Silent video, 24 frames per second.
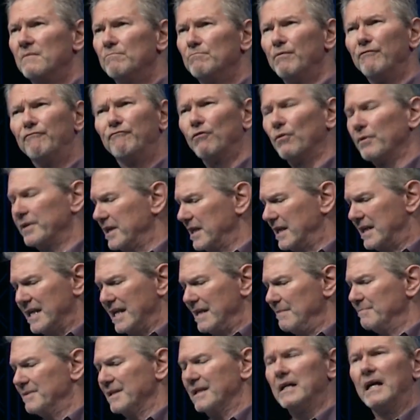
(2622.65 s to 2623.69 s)
before he
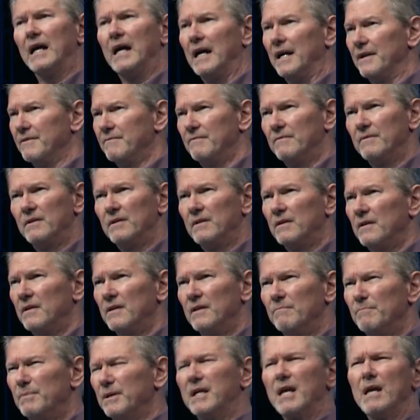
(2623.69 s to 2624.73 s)
came to God,
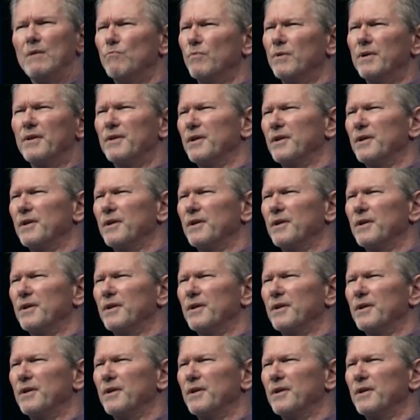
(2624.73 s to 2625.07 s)
became one